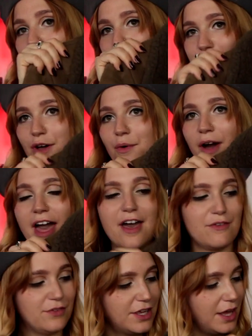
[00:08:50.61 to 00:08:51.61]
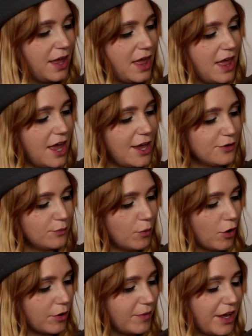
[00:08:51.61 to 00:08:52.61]
so heavy and
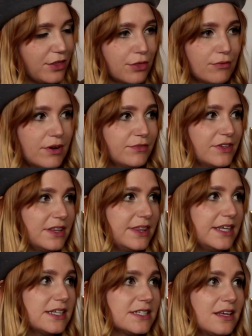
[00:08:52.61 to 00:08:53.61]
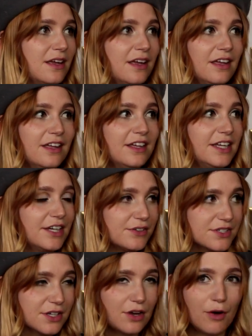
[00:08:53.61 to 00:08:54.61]
warm. I thrifted this
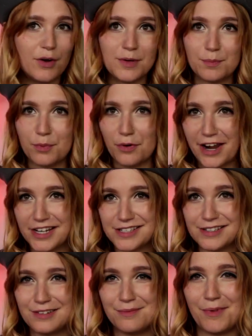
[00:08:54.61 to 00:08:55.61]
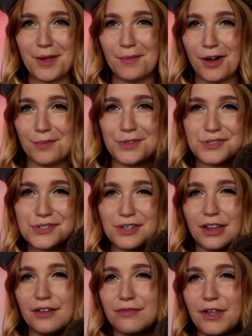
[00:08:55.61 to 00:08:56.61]
years ago in Brighton. My mom used
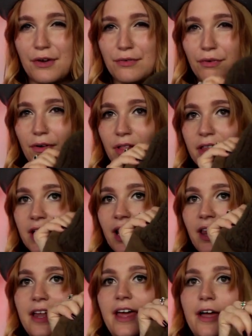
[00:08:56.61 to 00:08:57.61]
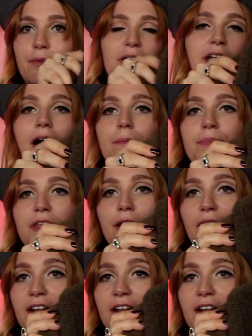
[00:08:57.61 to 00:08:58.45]
to live there for a little and I went up there